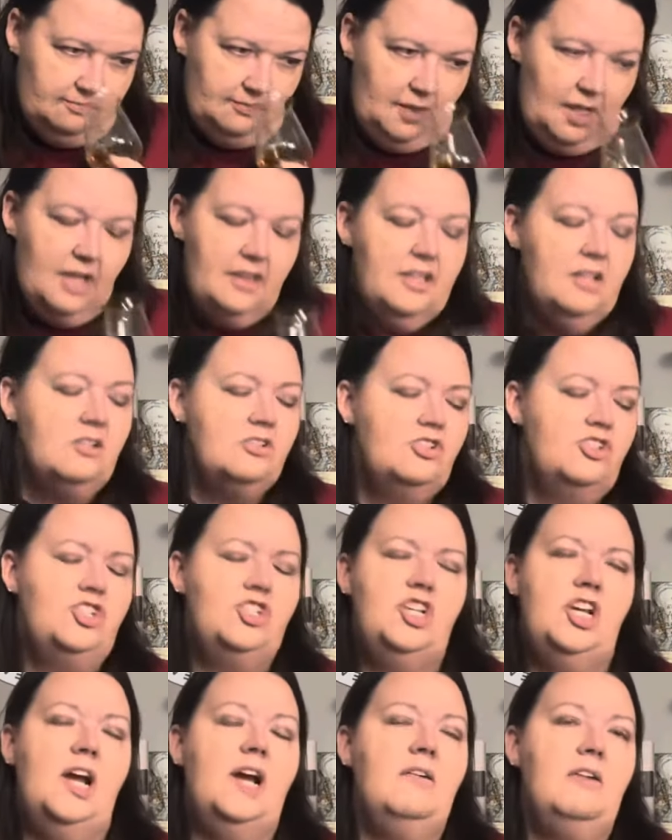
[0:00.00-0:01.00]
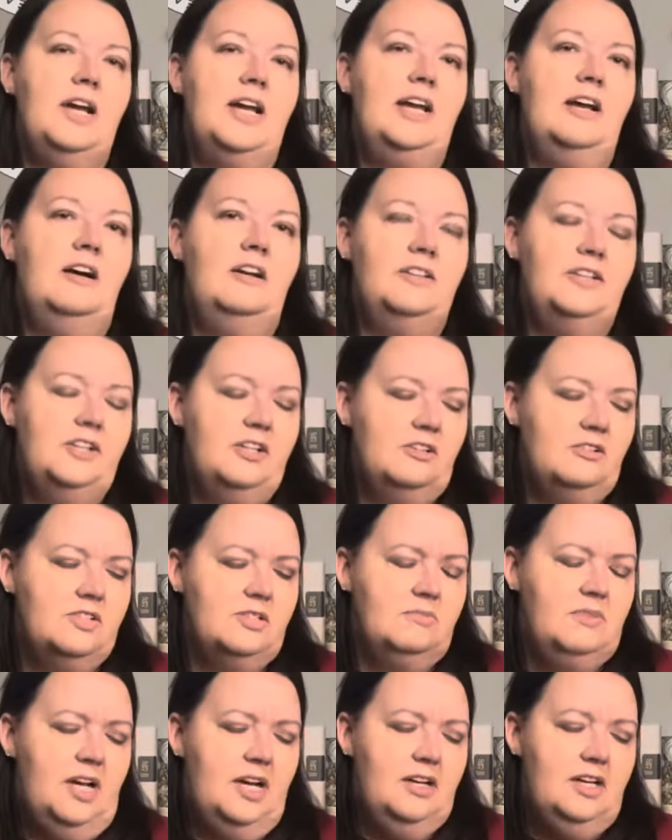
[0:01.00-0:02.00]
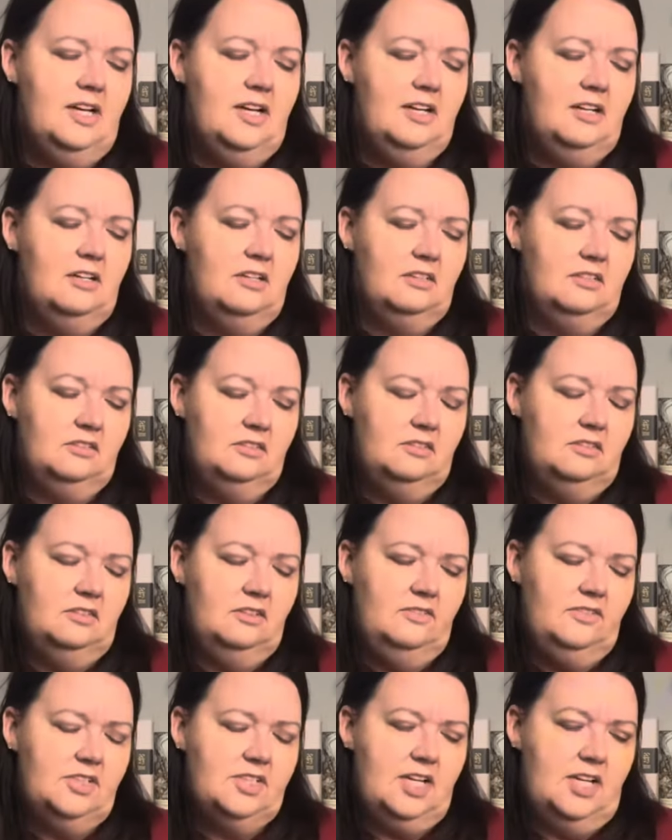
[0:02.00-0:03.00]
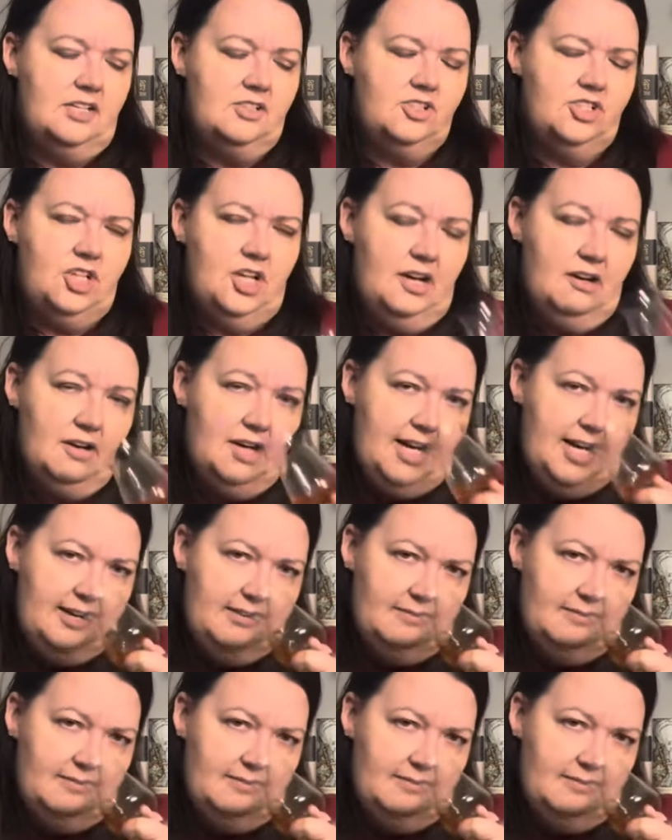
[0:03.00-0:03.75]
There's cherry on the nose. I'm kind of getting almost like a cherry.